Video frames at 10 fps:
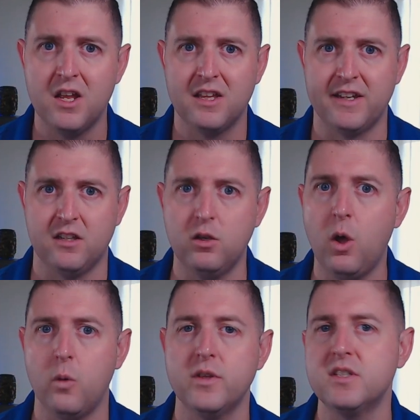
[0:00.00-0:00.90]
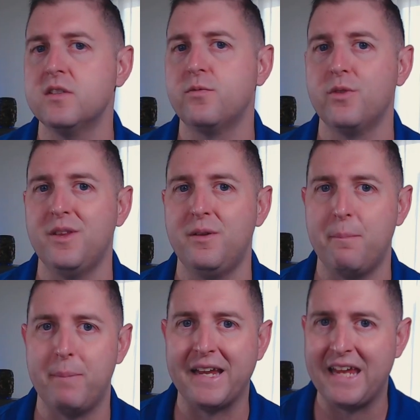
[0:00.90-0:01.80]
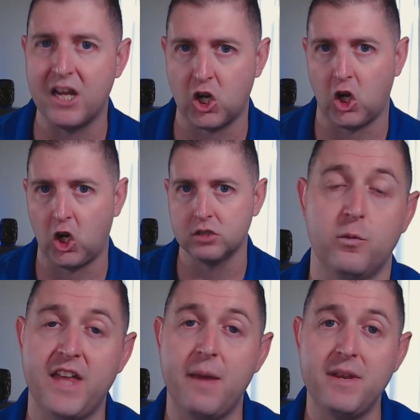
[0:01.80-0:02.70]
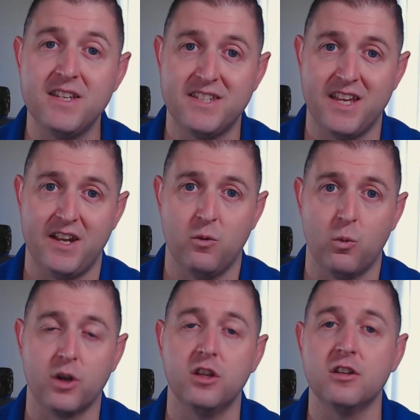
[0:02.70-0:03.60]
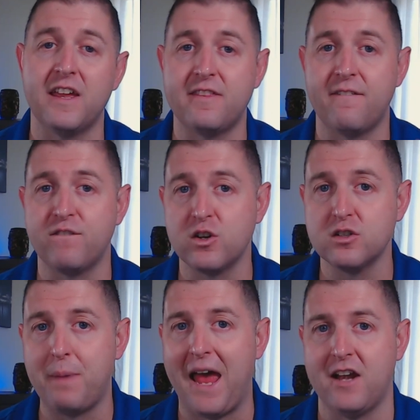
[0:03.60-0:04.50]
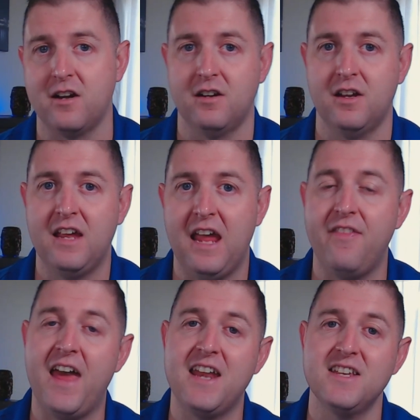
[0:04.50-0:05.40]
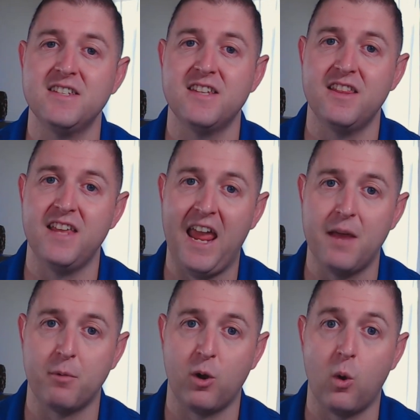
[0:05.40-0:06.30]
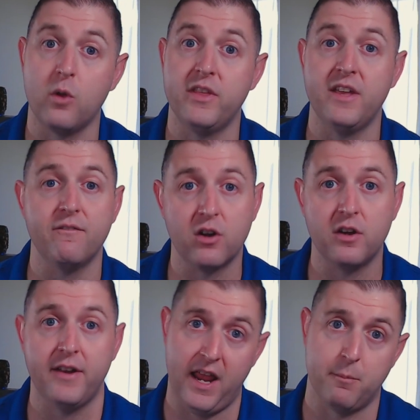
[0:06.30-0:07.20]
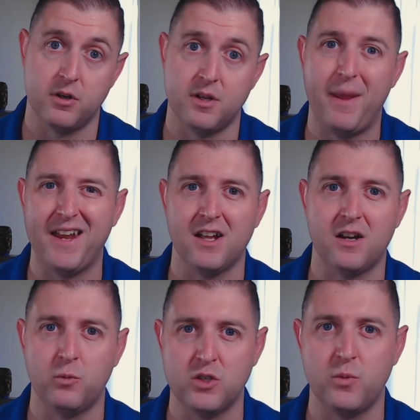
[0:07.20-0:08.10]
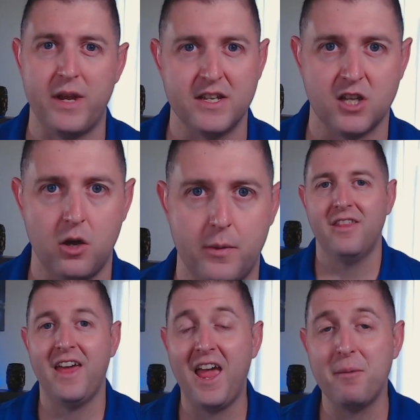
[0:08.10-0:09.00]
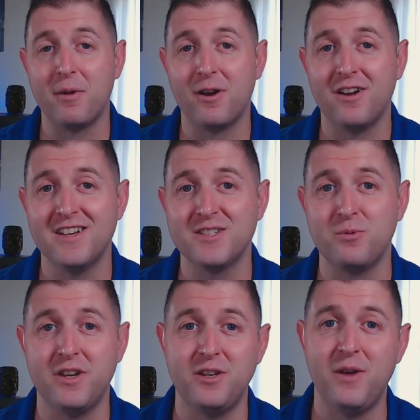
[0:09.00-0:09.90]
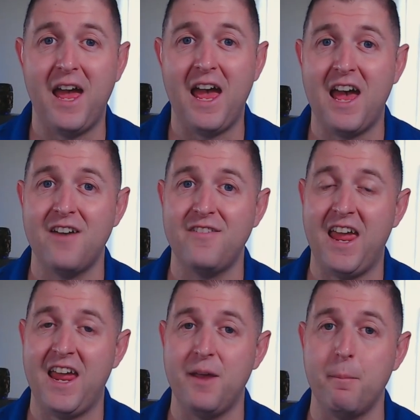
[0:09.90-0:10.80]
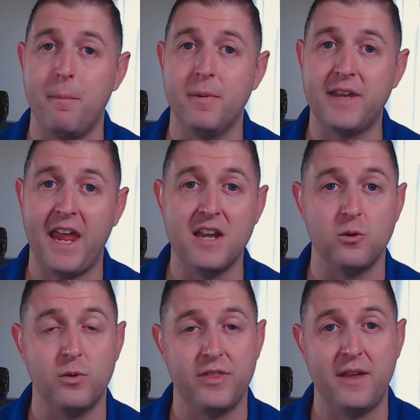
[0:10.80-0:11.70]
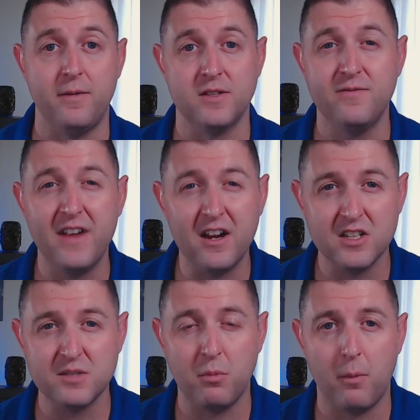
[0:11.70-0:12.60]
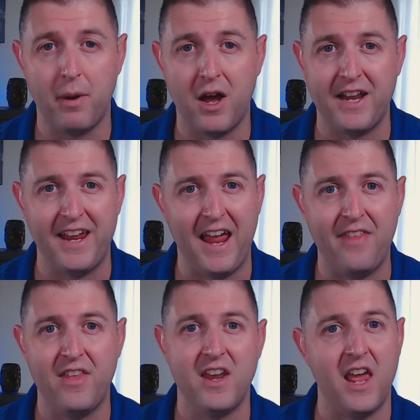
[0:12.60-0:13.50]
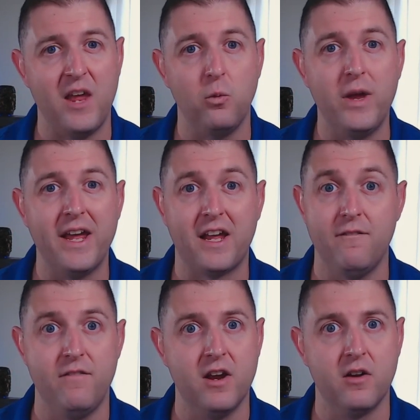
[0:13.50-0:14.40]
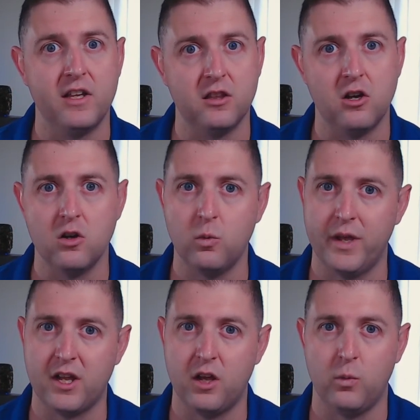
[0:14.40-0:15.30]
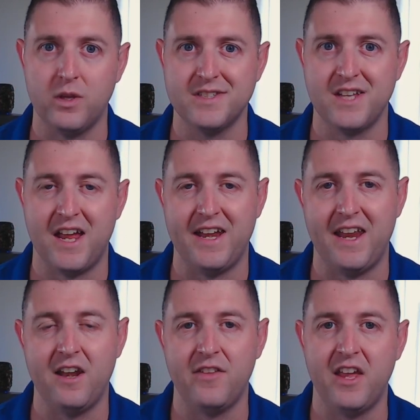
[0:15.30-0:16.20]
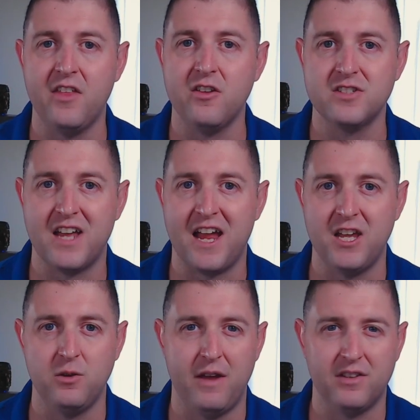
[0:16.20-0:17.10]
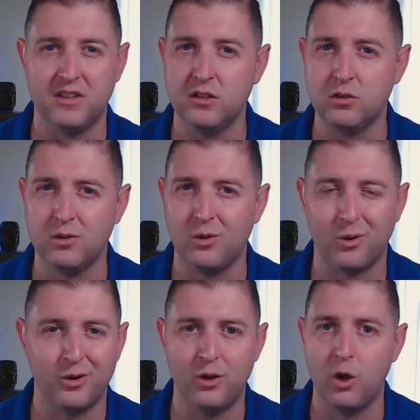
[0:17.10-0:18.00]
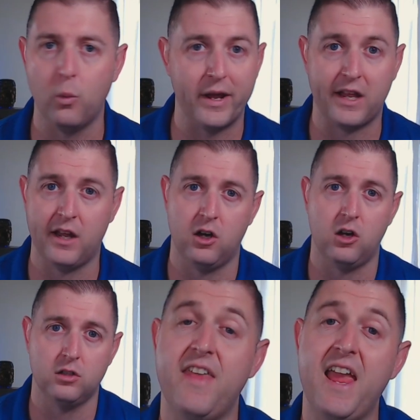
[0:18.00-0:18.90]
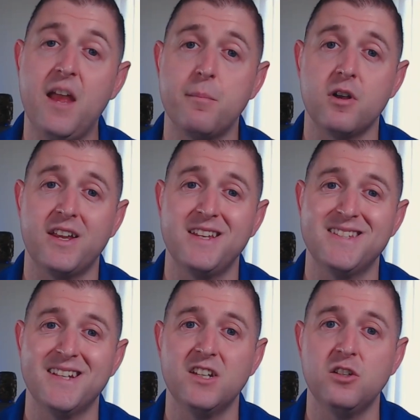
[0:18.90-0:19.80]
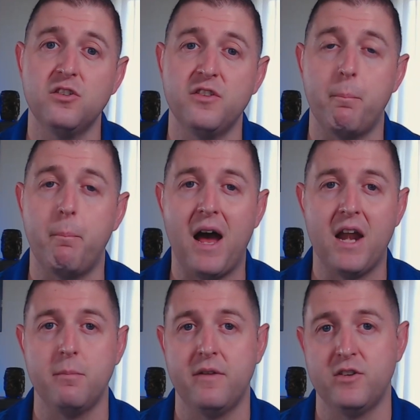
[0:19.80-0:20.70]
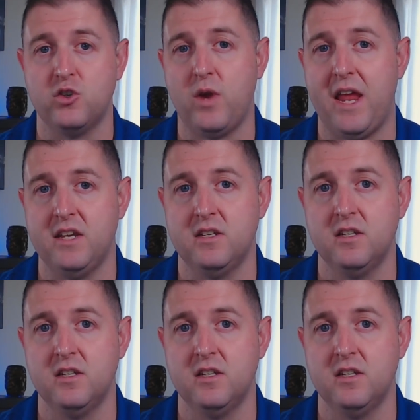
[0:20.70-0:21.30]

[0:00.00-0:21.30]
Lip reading: Like, no, this is for the beginner. And with that being said, we're gonna look at the first pattern, and that is the hammer or the inverted hammer, depending on which way it's going. The hammer is when you have a candle with a very small body and then a wick, a very long wick on one side, and on the other side you have a little or no wick at all. And the hammer can signal the bottom of a trend.